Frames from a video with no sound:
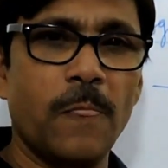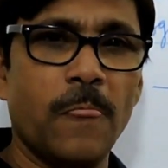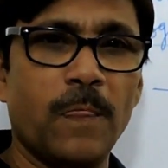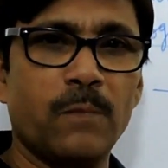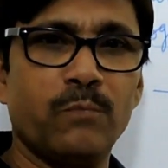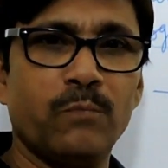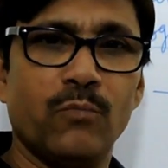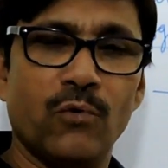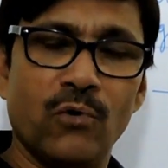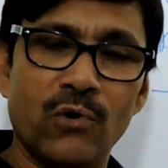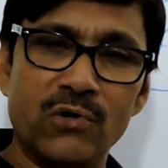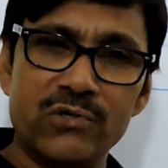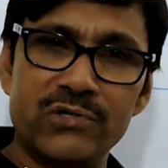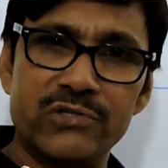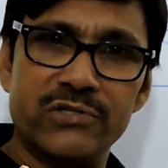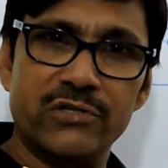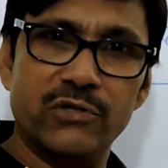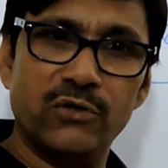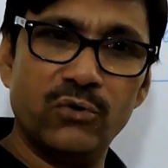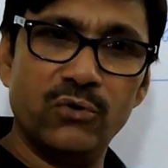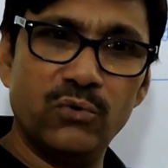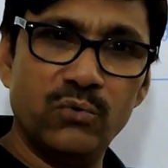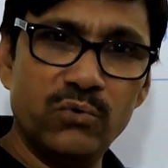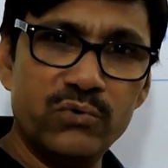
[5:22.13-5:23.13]
most
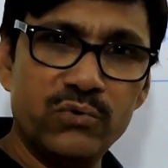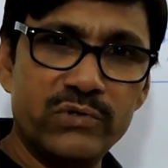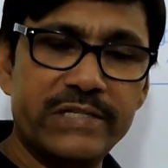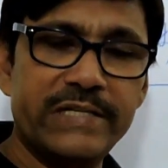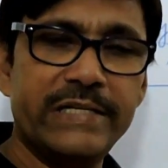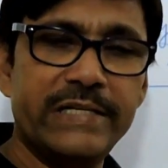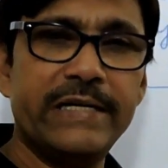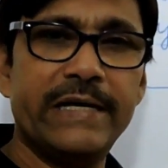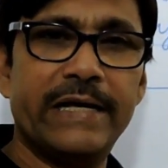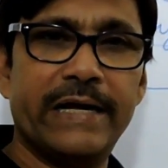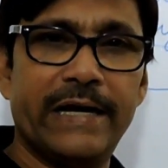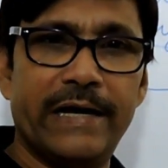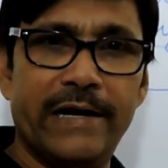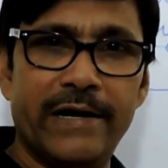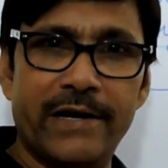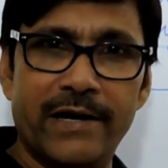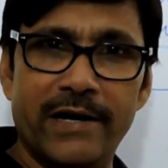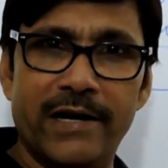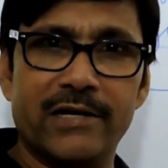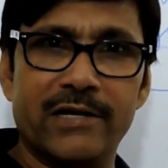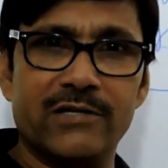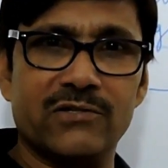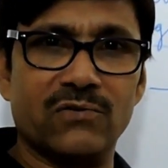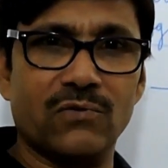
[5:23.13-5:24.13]
loosely held
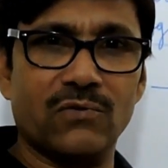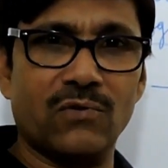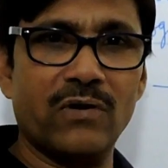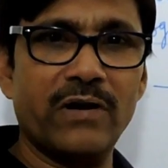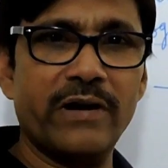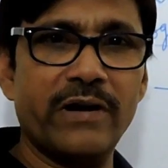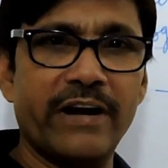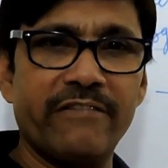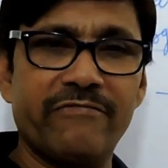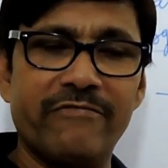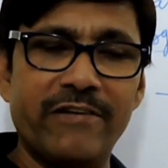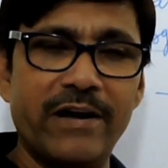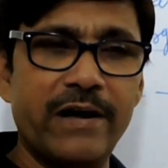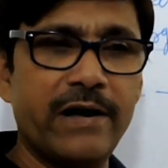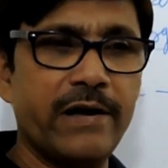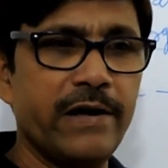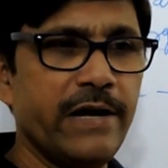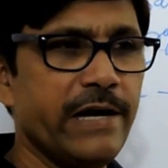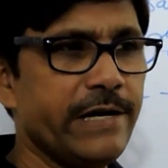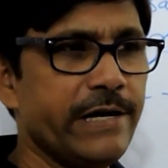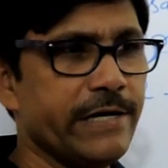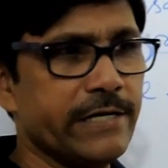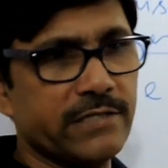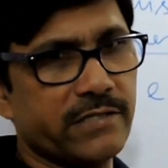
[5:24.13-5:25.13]
electron,
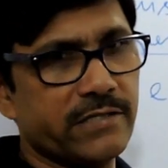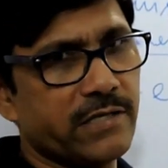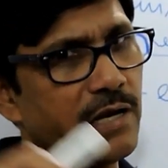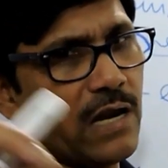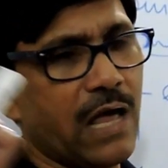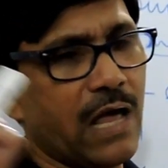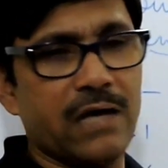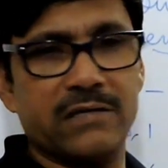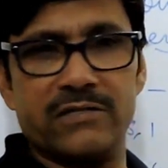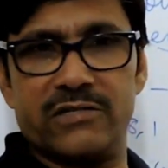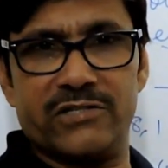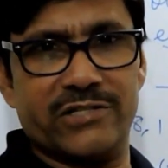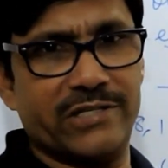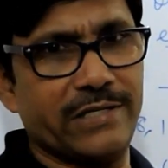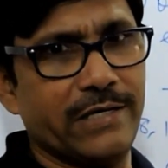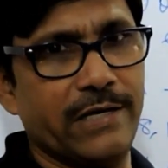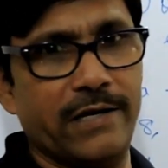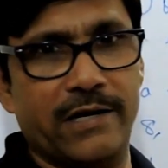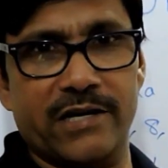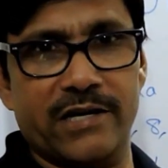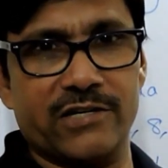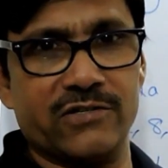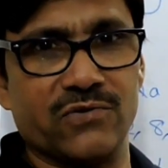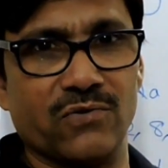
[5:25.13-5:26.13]
definitely it is the last cell
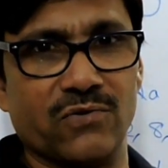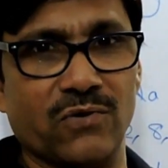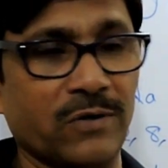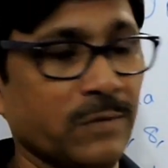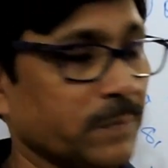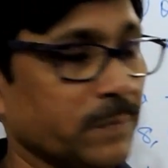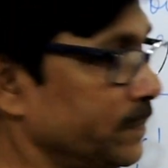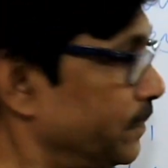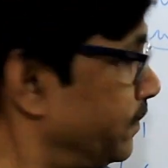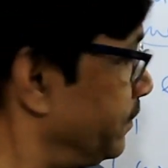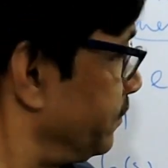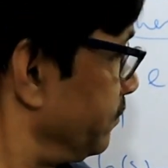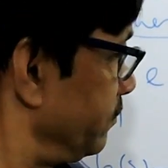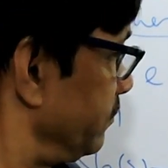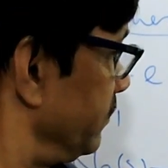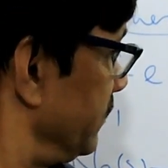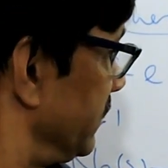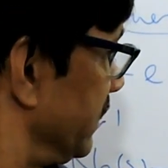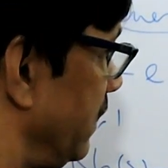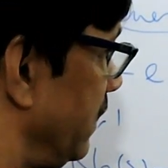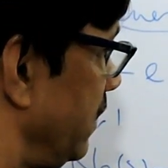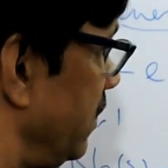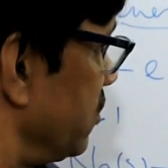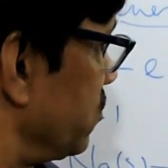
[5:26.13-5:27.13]
electron.
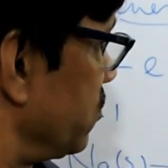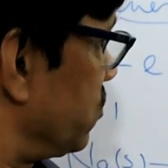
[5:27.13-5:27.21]
So